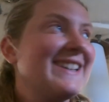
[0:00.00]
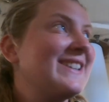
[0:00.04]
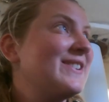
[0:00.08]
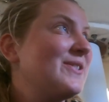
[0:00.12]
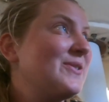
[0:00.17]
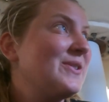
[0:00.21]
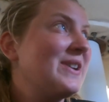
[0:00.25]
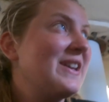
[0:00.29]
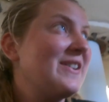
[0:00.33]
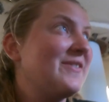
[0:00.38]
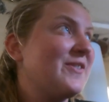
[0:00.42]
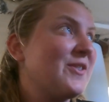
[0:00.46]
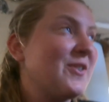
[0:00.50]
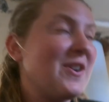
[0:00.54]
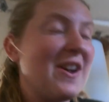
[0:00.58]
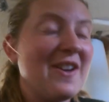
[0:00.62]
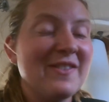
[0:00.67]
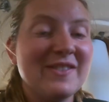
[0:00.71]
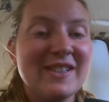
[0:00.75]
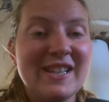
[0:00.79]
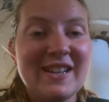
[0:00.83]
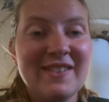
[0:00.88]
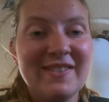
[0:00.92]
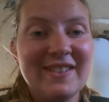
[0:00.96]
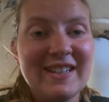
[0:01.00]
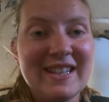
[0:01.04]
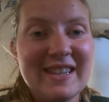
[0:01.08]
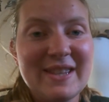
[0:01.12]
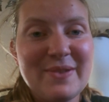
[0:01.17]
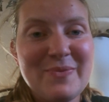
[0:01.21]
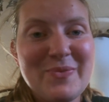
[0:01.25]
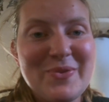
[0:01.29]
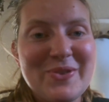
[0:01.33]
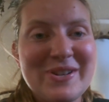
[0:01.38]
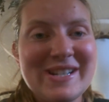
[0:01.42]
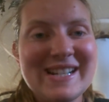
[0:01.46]
We have arrived safely in the
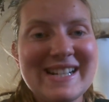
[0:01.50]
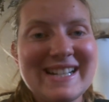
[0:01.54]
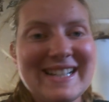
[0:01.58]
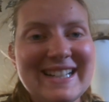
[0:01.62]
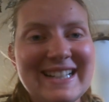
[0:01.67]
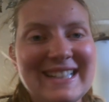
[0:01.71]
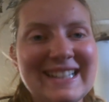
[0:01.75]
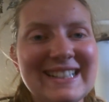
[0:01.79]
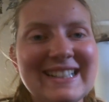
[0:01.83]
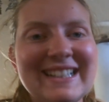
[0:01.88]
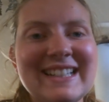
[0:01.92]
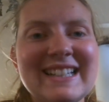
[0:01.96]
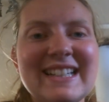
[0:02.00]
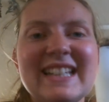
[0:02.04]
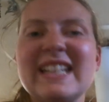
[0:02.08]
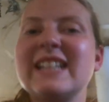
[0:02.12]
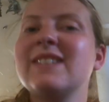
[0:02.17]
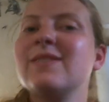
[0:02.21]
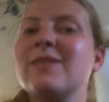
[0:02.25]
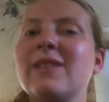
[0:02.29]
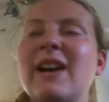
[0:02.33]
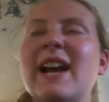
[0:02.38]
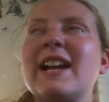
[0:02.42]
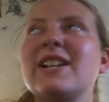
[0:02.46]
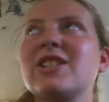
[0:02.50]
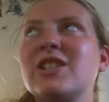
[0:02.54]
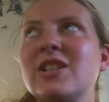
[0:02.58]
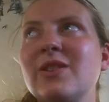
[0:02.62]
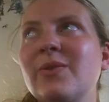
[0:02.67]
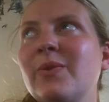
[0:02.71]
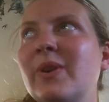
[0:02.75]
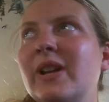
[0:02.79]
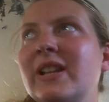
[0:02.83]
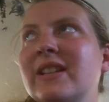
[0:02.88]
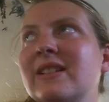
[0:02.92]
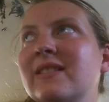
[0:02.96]
marina. It actually
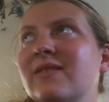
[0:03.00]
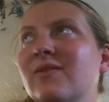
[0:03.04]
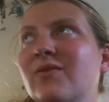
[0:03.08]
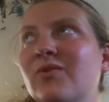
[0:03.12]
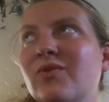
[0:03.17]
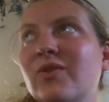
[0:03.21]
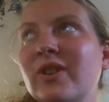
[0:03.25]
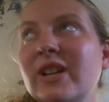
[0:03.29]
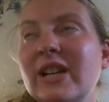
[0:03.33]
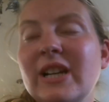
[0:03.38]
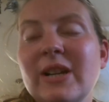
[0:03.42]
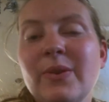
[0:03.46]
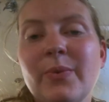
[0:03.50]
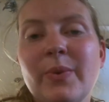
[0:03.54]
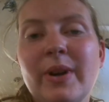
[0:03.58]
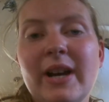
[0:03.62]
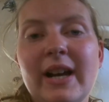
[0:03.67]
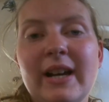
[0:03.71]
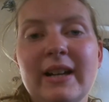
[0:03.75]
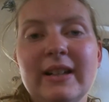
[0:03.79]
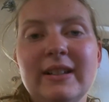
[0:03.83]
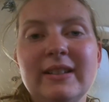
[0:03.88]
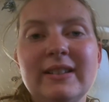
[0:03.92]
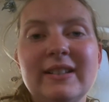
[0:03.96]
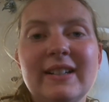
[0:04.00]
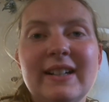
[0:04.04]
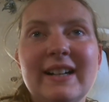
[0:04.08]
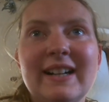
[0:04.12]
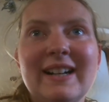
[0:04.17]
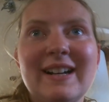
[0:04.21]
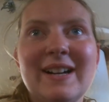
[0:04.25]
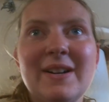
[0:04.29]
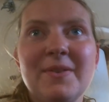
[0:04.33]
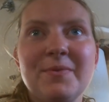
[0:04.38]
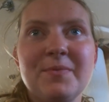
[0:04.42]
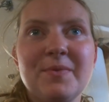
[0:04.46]
went really well.
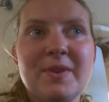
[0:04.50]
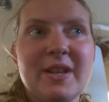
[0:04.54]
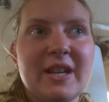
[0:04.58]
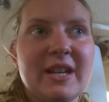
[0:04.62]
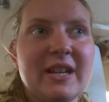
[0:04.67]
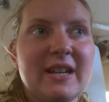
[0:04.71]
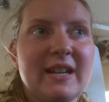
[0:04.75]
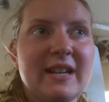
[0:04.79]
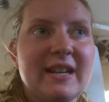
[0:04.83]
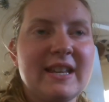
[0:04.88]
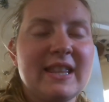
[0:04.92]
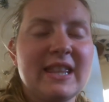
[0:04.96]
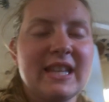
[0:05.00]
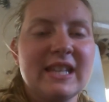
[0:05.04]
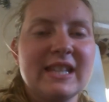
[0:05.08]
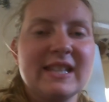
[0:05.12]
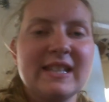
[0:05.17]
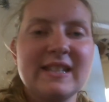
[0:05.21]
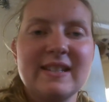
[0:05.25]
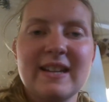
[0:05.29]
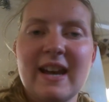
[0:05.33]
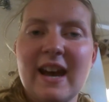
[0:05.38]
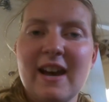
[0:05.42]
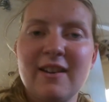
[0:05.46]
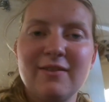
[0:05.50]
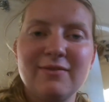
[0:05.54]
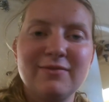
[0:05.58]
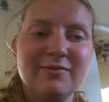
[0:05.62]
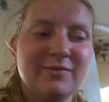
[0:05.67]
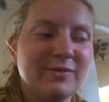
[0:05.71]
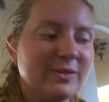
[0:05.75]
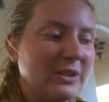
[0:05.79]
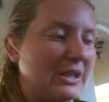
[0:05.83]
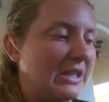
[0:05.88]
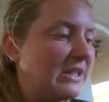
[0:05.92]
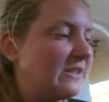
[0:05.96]
The staff
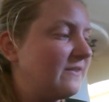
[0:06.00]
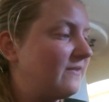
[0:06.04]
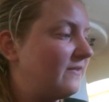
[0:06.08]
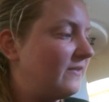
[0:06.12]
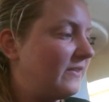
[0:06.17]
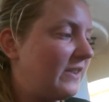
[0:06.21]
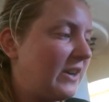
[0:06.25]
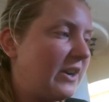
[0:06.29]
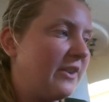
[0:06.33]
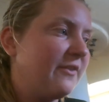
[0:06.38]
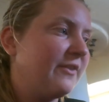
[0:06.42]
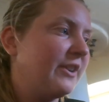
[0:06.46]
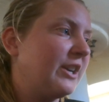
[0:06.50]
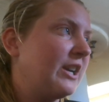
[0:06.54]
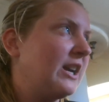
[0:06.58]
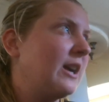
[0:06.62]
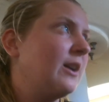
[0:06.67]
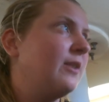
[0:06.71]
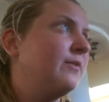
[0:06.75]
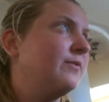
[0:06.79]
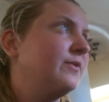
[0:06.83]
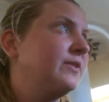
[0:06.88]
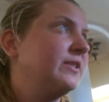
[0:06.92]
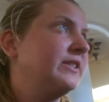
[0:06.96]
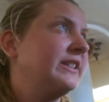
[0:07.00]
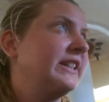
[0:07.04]
was very, very helpful.